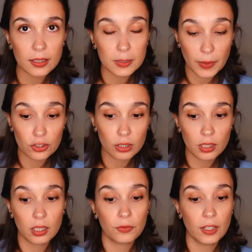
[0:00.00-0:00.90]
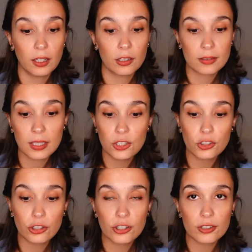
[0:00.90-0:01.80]
especially if they are
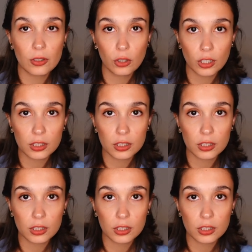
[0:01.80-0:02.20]
t-shirts or